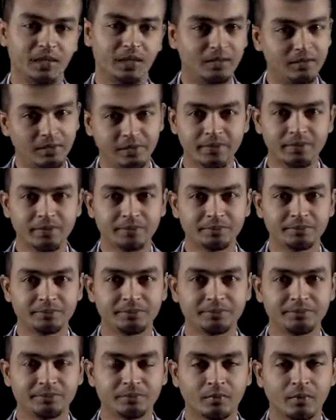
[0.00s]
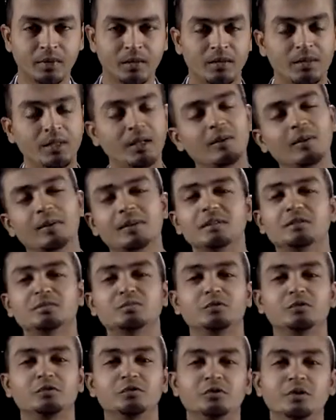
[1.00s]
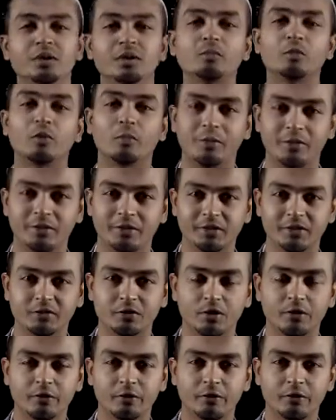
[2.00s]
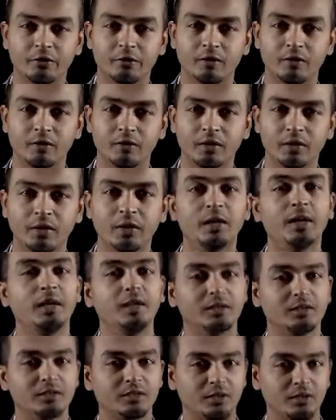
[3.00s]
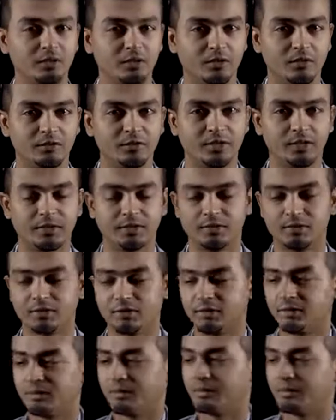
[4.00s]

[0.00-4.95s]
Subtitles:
Clear? Now, let us move to the properties of intersection of sets.